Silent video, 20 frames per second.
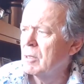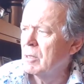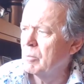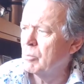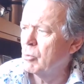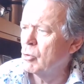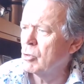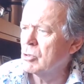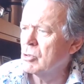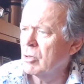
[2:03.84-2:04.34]
The
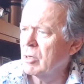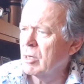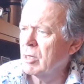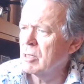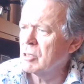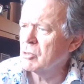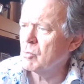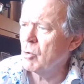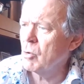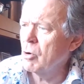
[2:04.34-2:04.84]
boy took
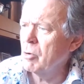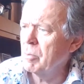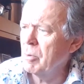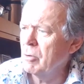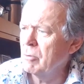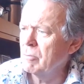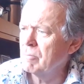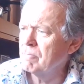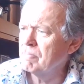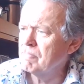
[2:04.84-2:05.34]
out his
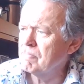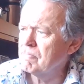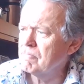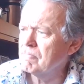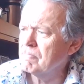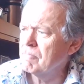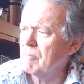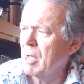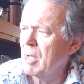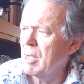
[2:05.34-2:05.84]
rowboat
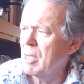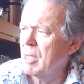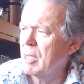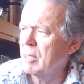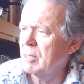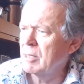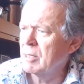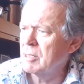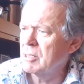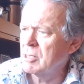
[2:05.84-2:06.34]

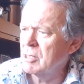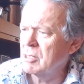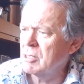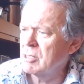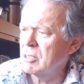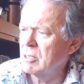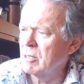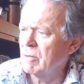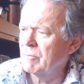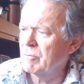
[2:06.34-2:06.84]
and they
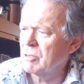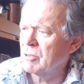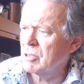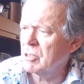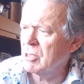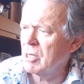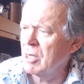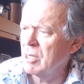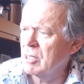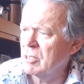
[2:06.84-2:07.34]
tested it for
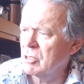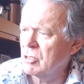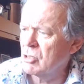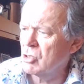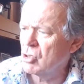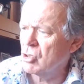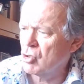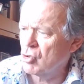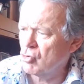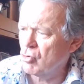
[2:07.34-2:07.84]
size and
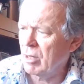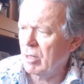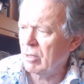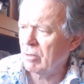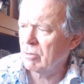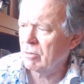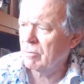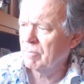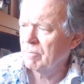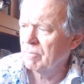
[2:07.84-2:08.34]

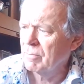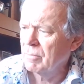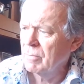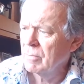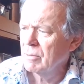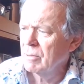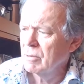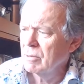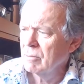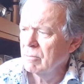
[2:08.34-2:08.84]
strength.
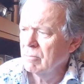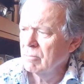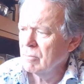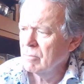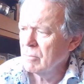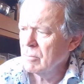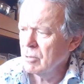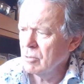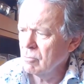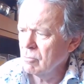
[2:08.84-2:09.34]

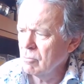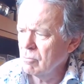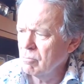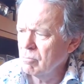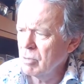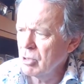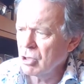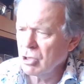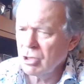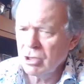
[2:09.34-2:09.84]

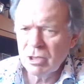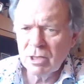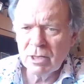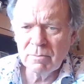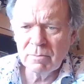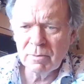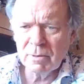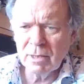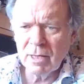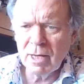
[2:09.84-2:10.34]
Measure
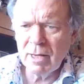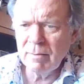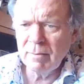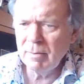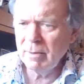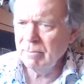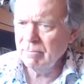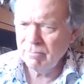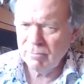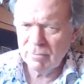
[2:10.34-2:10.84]
tape and the
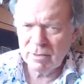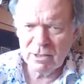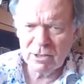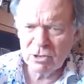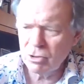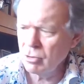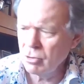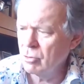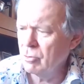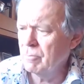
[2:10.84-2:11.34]
hammer,
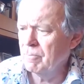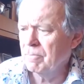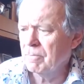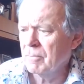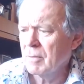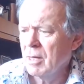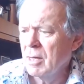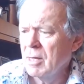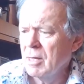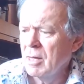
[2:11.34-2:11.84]
as you do.
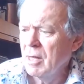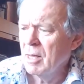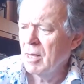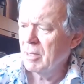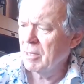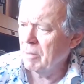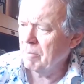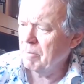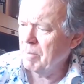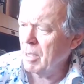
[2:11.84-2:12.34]

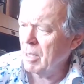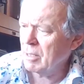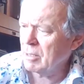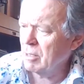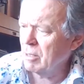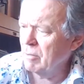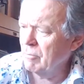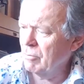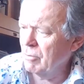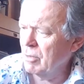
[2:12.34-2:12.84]
And they
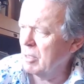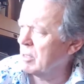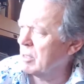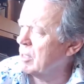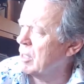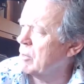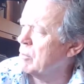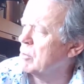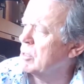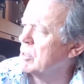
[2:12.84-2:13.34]
packed everything
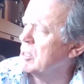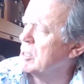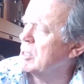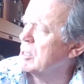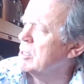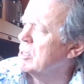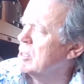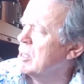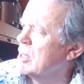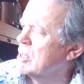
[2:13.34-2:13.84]
they would
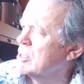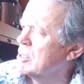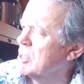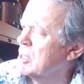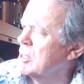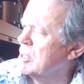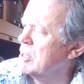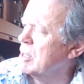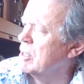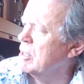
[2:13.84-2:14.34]
need and
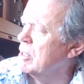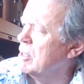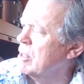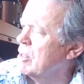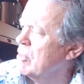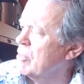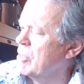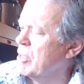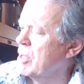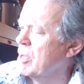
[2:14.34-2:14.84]
together
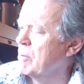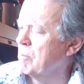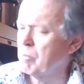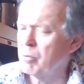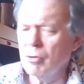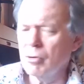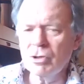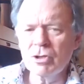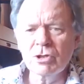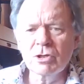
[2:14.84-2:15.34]
they
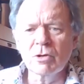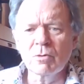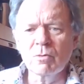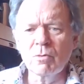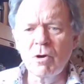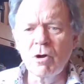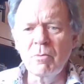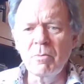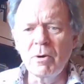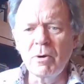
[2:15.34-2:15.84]
pushed the
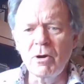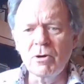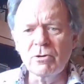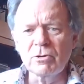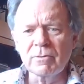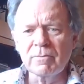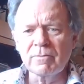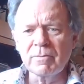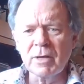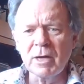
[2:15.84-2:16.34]

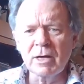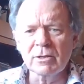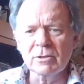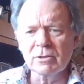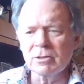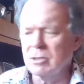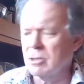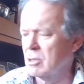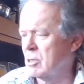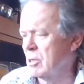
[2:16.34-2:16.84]
rowboat
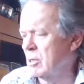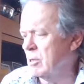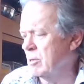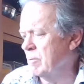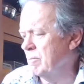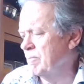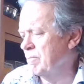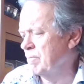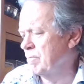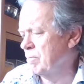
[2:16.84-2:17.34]
out to
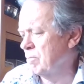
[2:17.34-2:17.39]
sea.